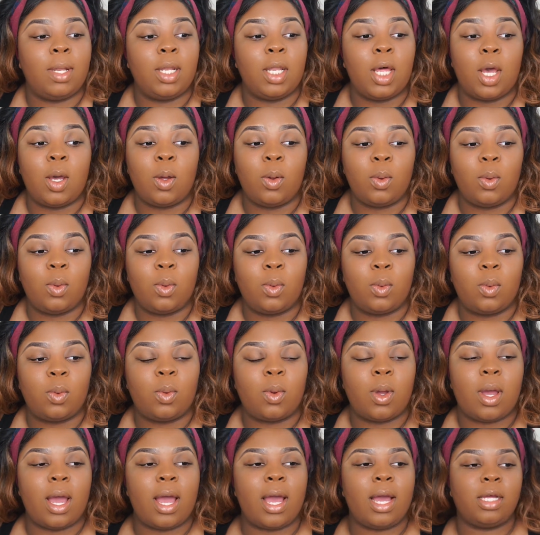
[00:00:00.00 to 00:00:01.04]
below
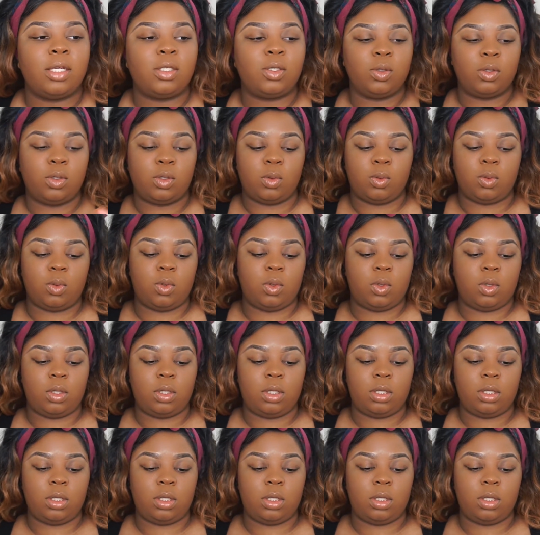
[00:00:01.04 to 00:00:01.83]
as usual.